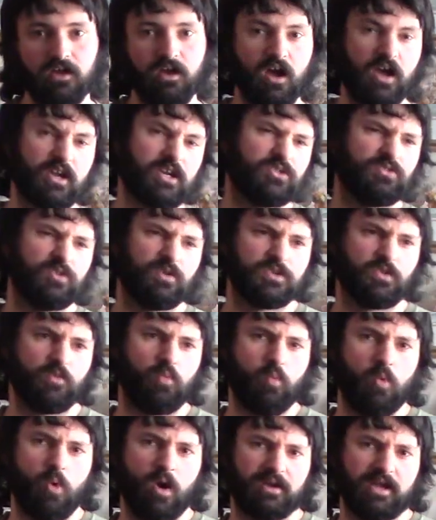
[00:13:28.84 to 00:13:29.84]
I could do this with
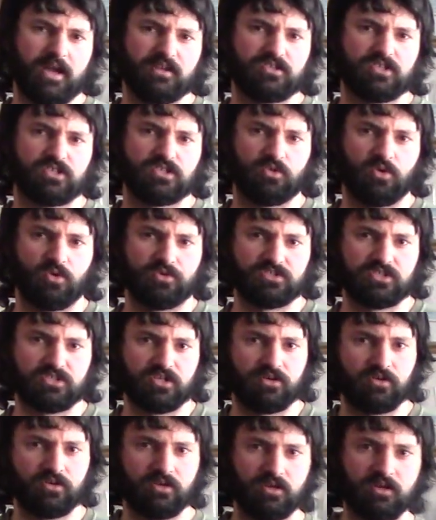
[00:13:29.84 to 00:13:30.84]
one-edged sword,
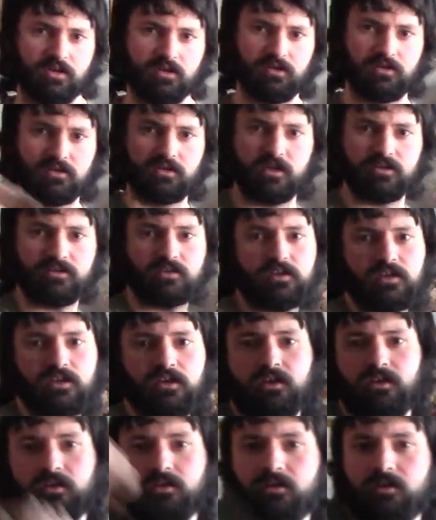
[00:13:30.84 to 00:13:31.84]
so cut,
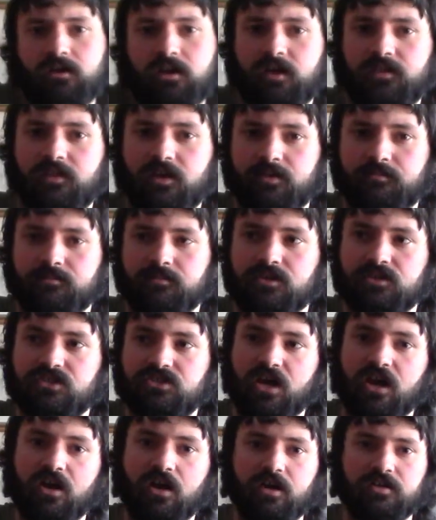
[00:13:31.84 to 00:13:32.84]
and then I'm
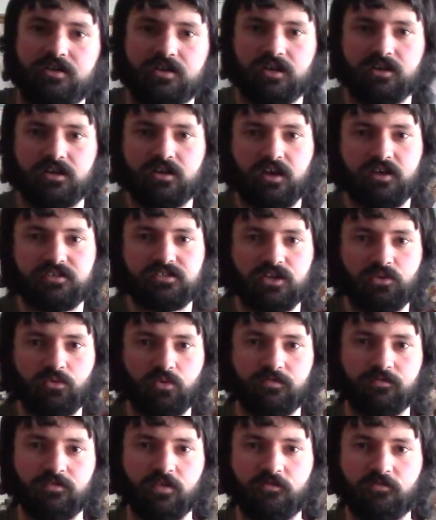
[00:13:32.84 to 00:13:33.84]
turning and cutting
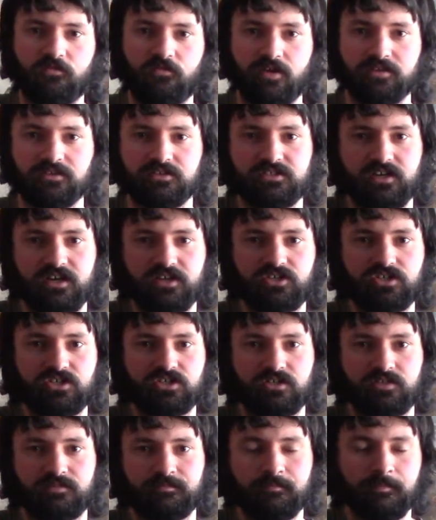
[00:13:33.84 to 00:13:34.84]
with the front edge.